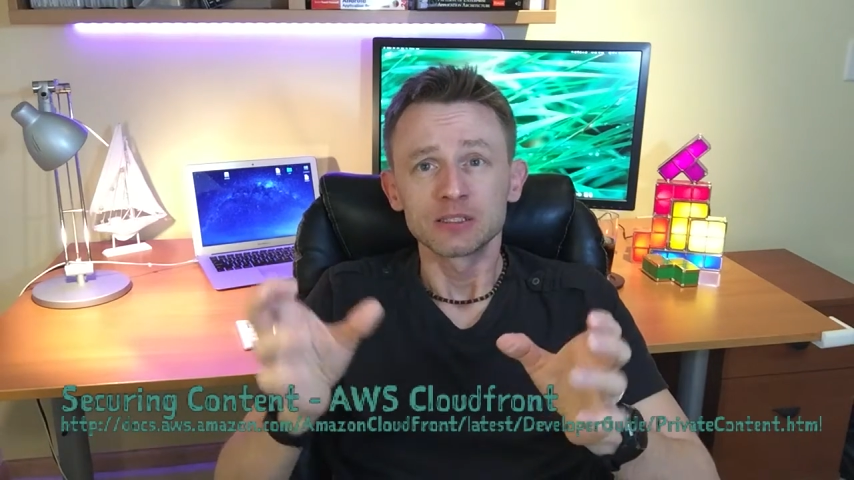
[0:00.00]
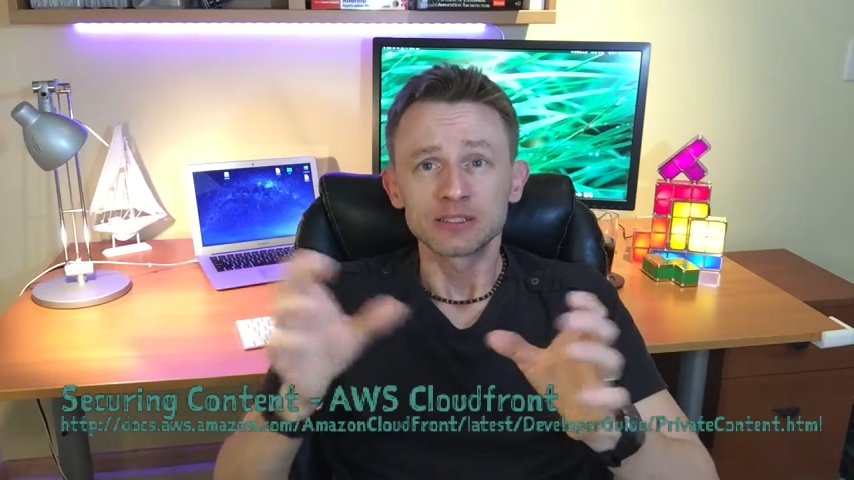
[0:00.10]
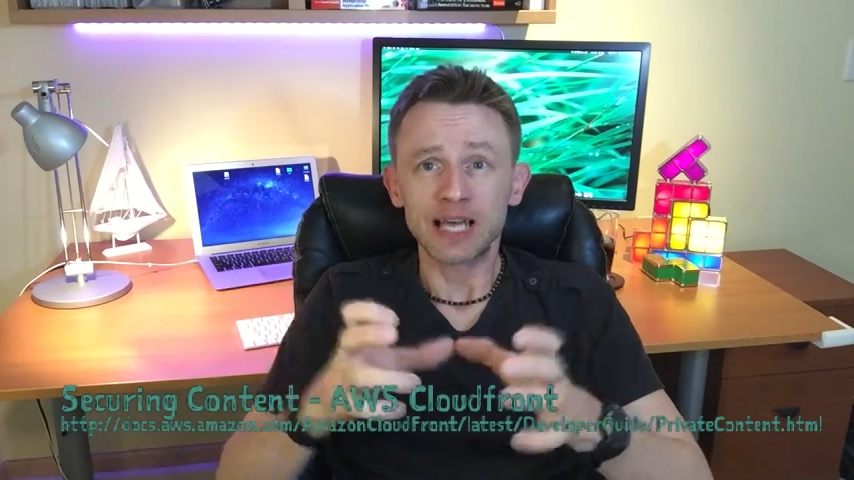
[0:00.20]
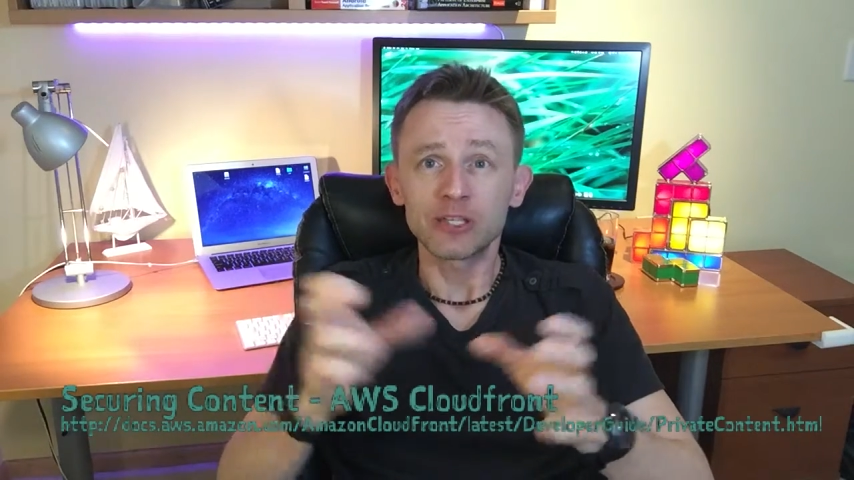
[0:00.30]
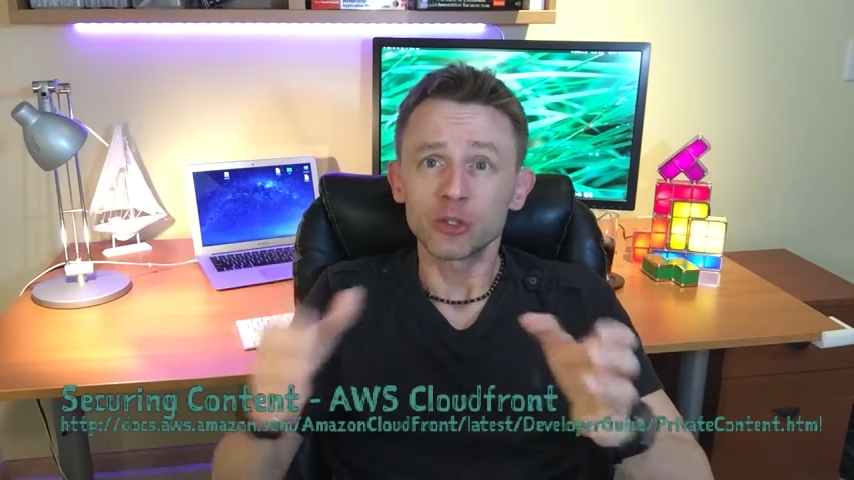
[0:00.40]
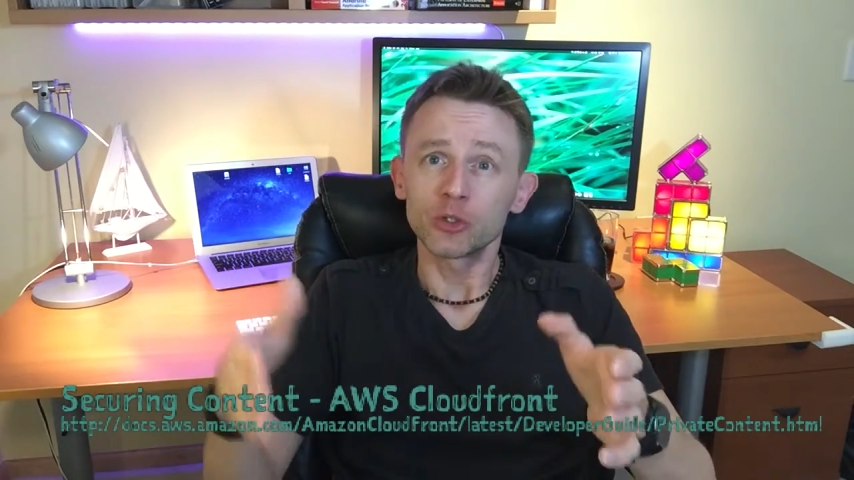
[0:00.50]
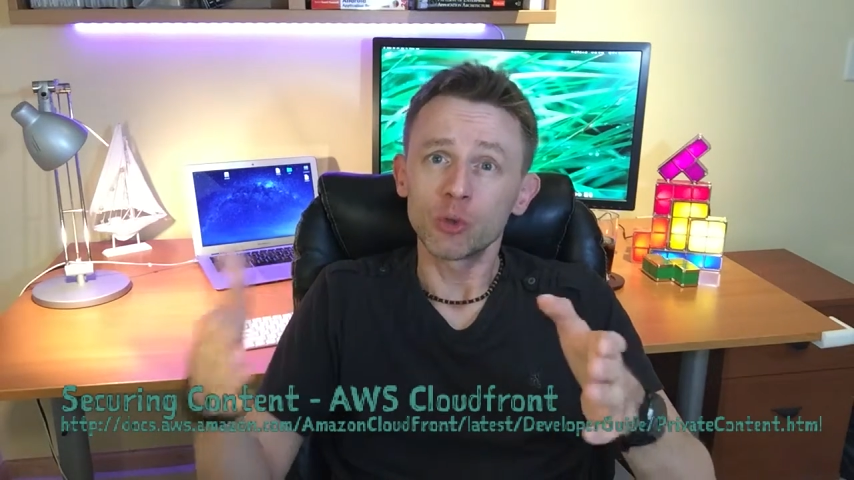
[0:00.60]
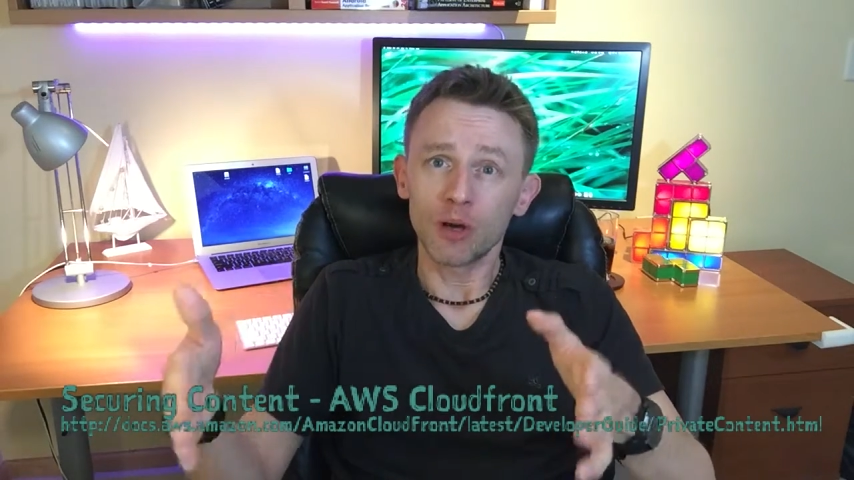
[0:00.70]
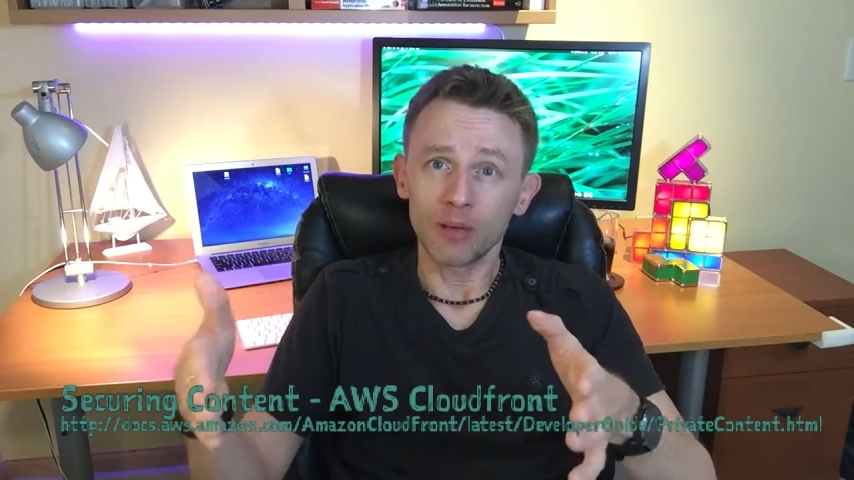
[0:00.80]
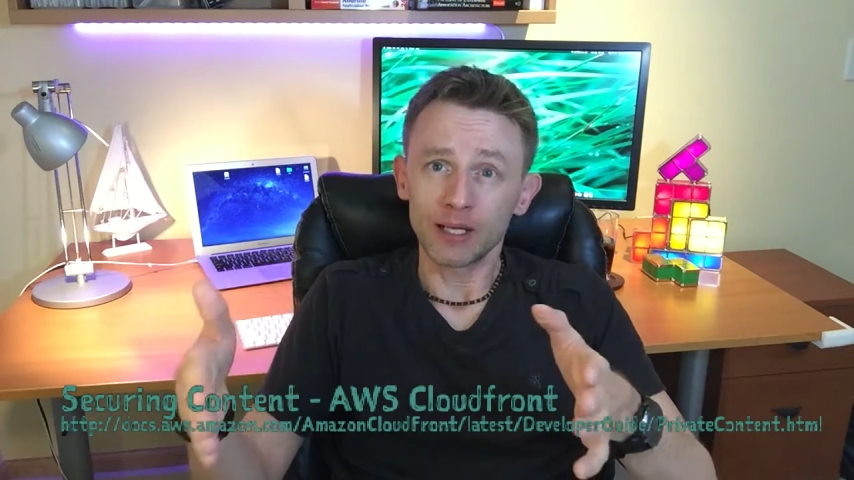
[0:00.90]
your
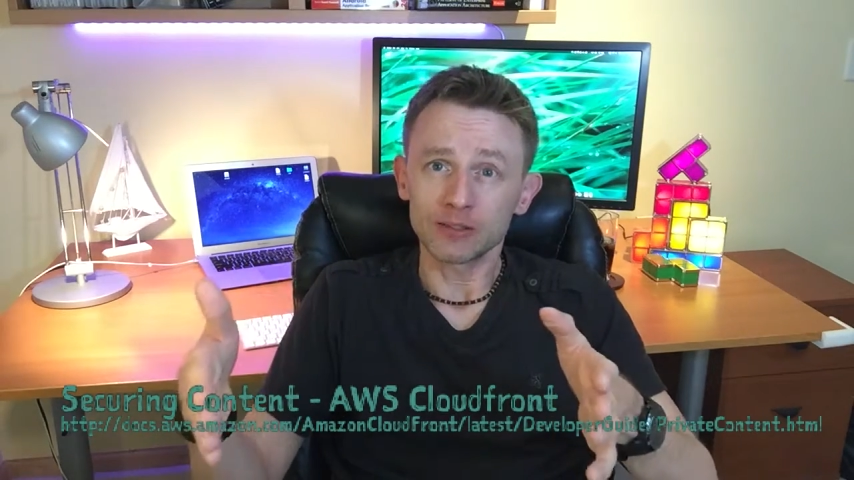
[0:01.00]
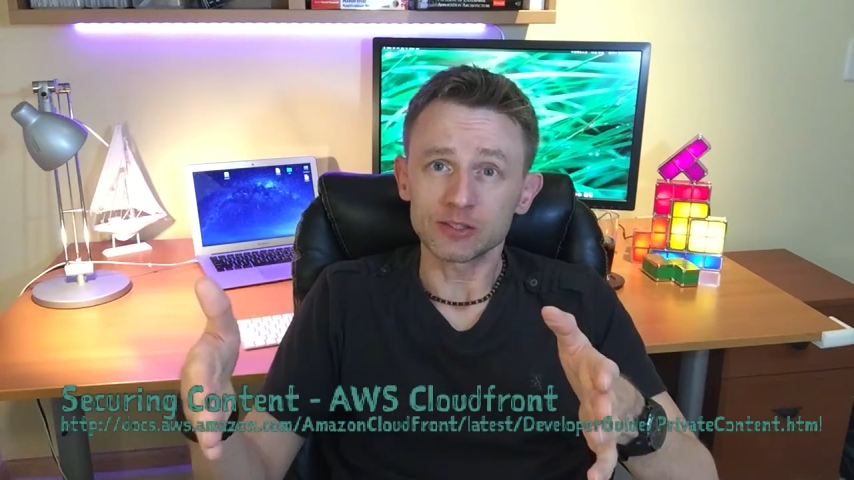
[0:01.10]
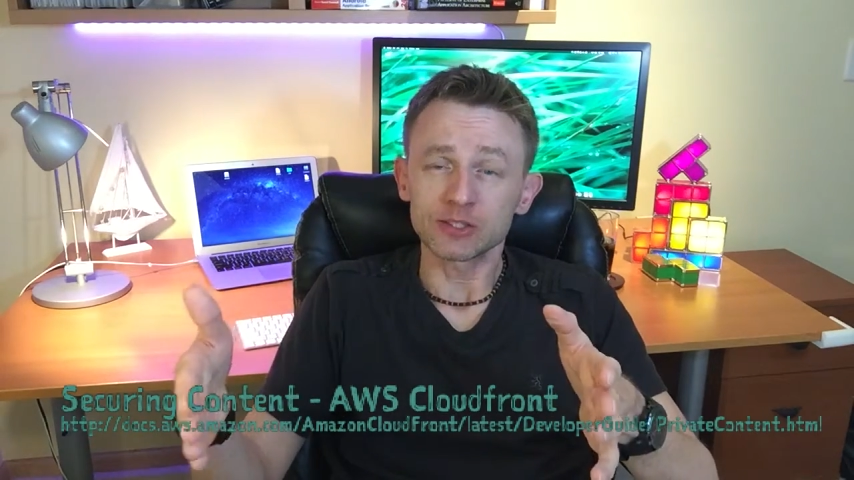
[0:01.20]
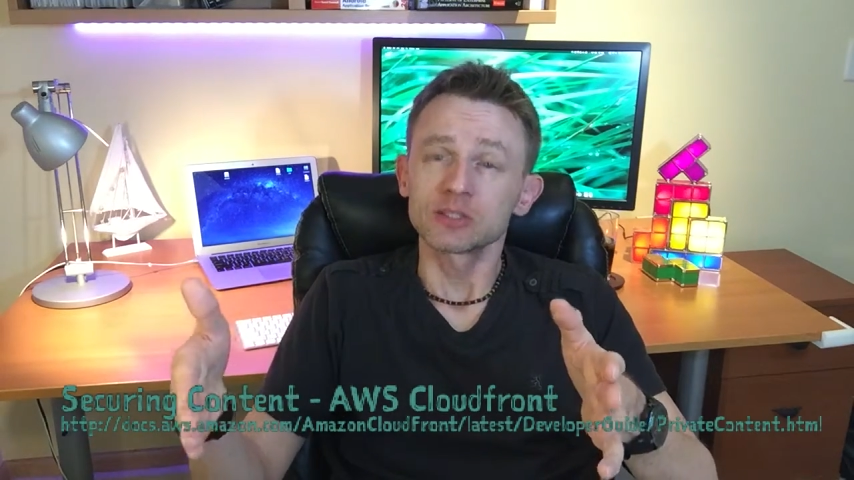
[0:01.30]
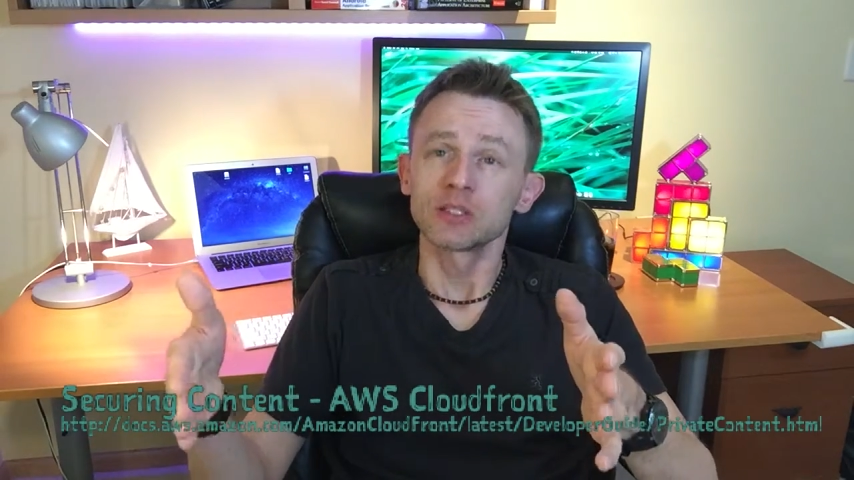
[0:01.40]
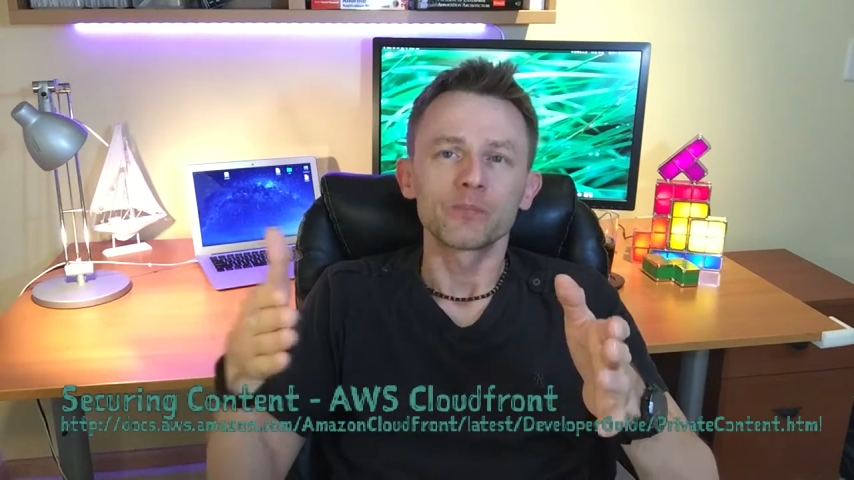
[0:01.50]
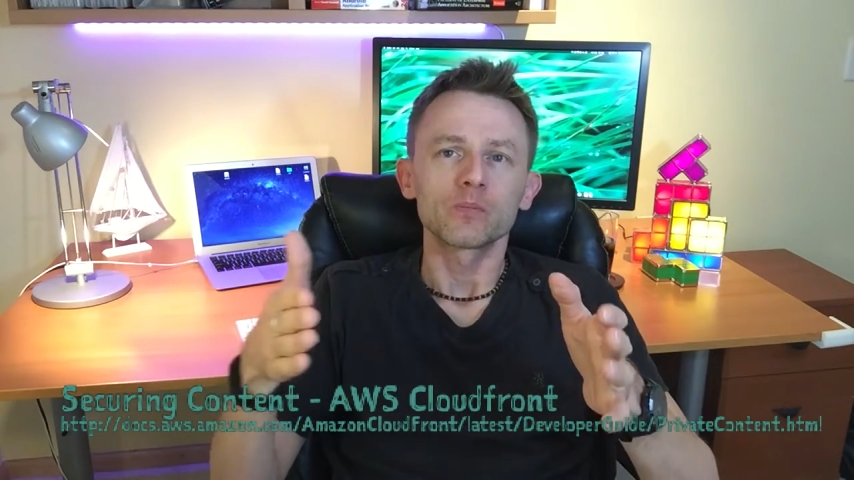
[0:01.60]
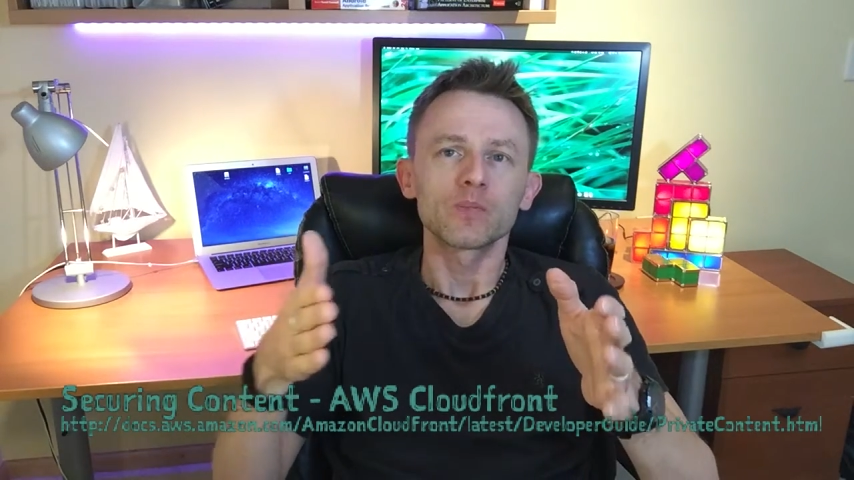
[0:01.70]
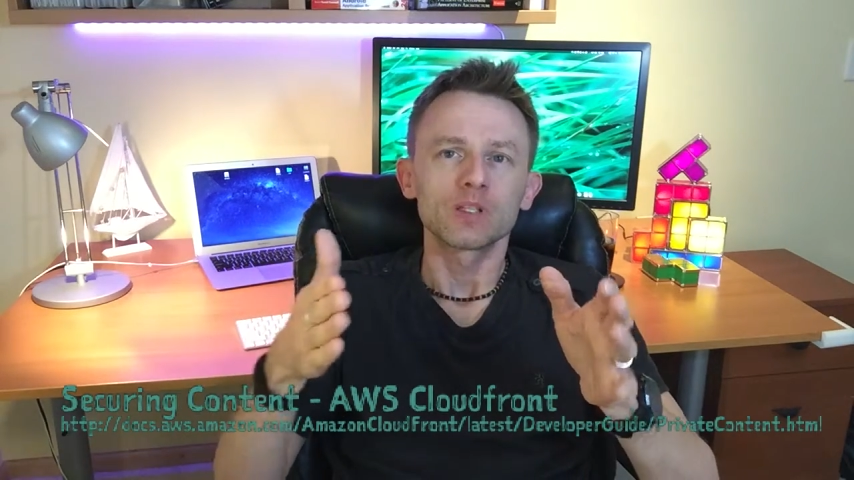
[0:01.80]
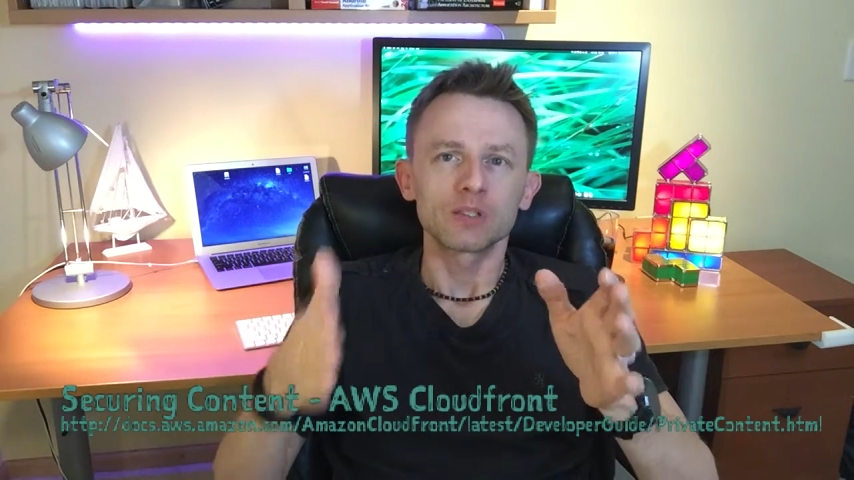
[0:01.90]
URLs
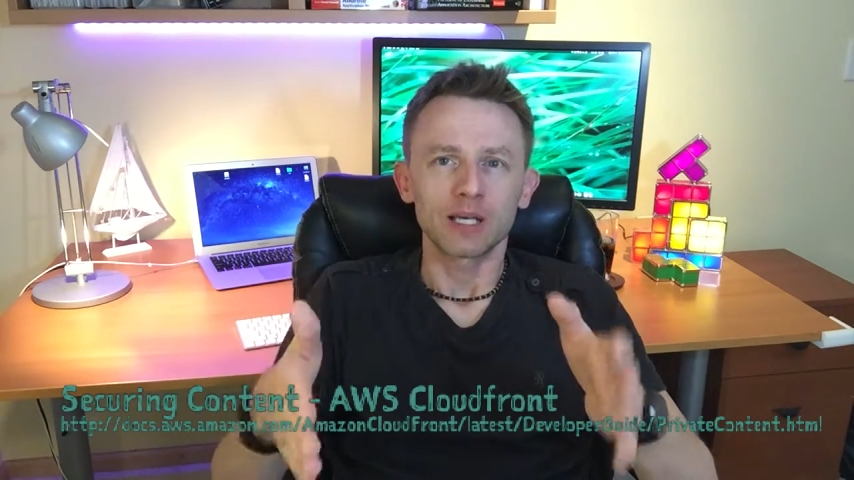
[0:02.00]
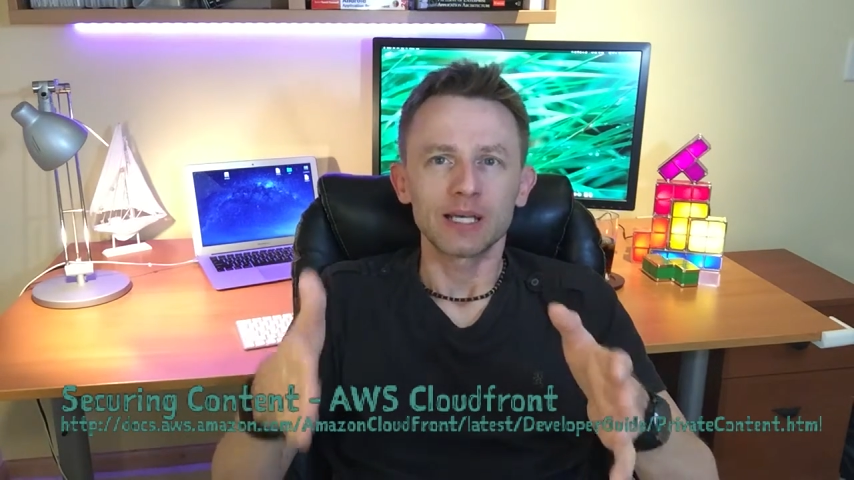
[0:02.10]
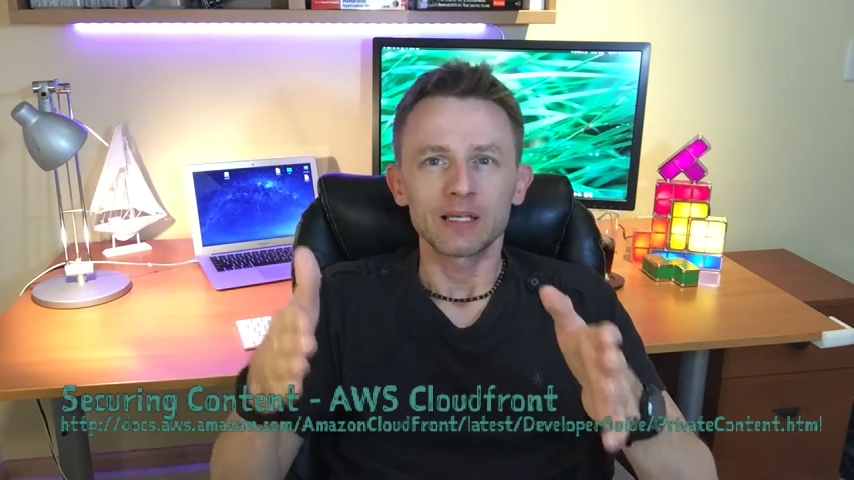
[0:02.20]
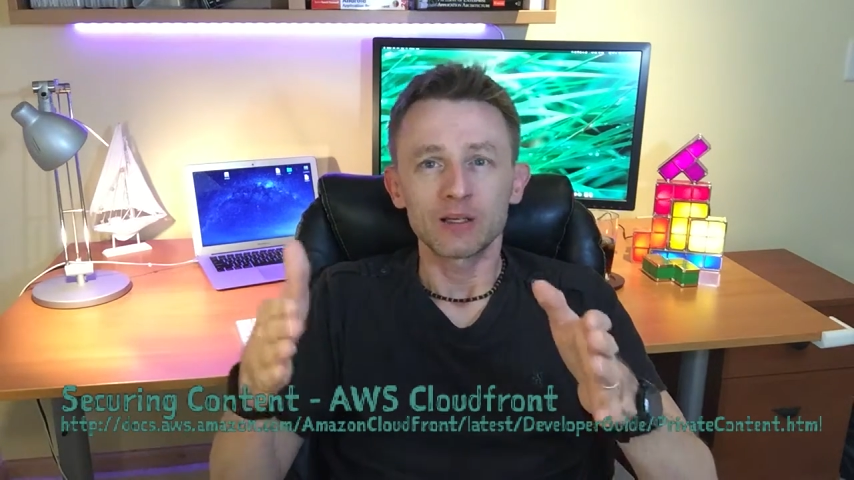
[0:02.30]
in